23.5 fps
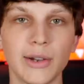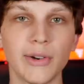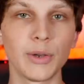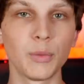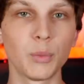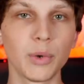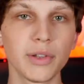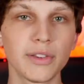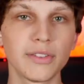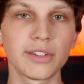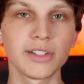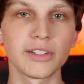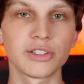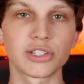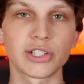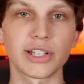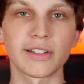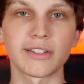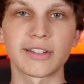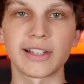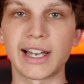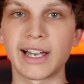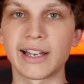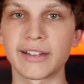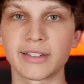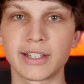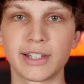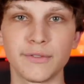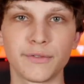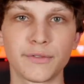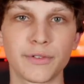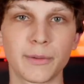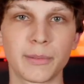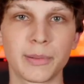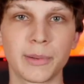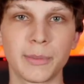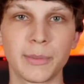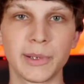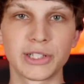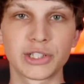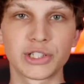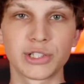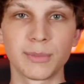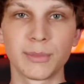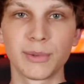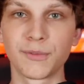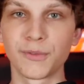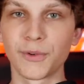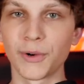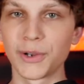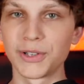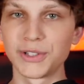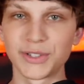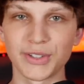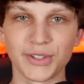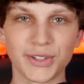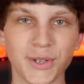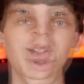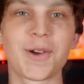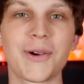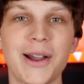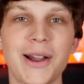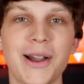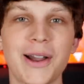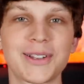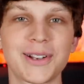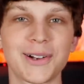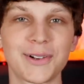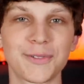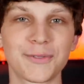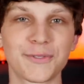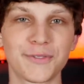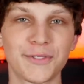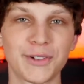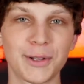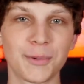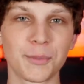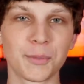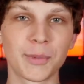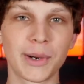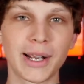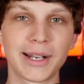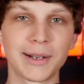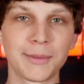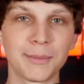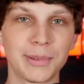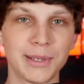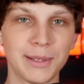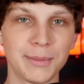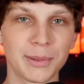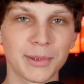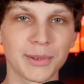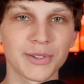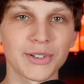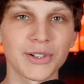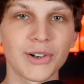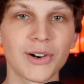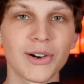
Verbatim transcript: Now, I would suggest asking for permission before you just go out there and film random people's